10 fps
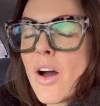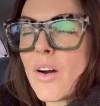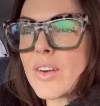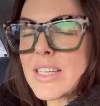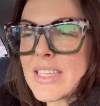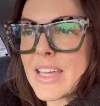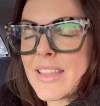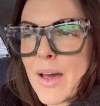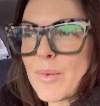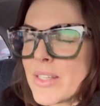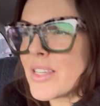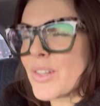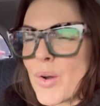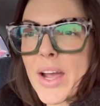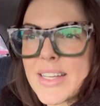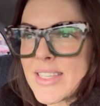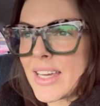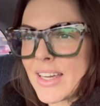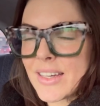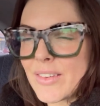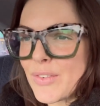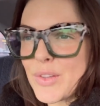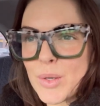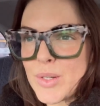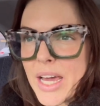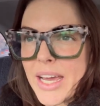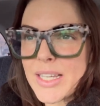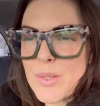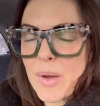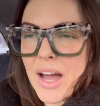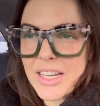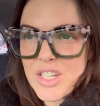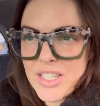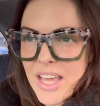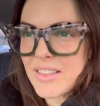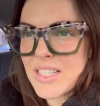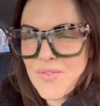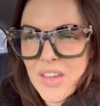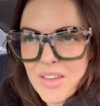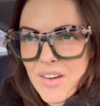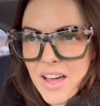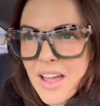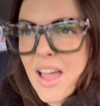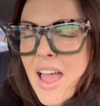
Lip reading: Honestly, that was a crazy few days where I just had this fever,